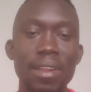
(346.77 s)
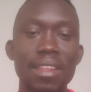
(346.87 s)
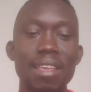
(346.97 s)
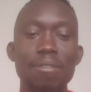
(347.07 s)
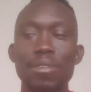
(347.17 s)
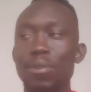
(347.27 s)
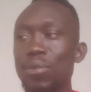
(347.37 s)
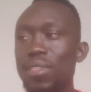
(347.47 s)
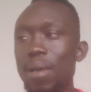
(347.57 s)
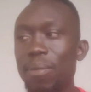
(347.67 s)
It gives
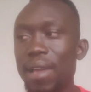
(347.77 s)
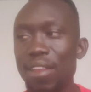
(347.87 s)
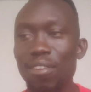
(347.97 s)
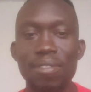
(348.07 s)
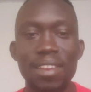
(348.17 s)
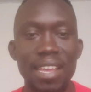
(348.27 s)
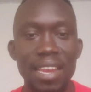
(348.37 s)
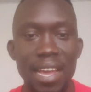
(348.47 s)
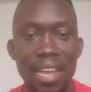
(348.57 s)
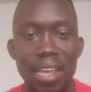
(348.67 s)
you some kind of
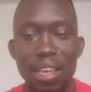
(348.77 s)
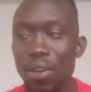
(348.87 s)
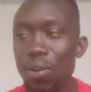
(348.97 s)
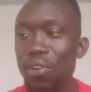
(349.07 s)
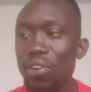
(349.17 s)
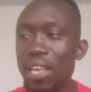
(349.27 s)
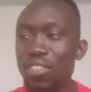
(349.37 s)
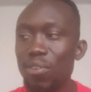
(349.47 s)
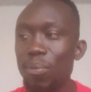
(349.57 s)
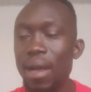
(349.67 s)
tailored or
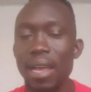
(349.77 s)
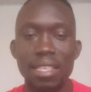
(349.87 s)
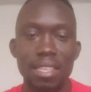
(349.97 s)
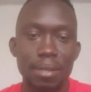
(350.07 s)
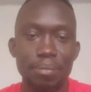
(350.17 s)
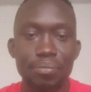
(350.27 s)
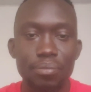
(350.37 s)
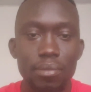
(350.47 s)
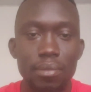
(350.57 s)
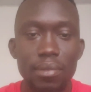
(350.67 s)
customized
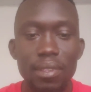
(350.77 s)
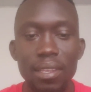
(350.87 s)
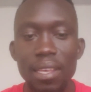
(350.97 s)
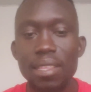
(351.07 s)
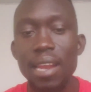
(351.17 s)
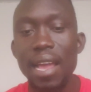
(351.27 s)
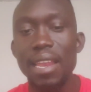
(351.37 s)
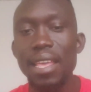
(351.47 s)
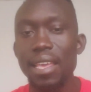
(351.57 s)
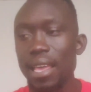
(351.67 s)

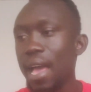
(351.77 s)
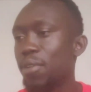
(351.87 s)
styling.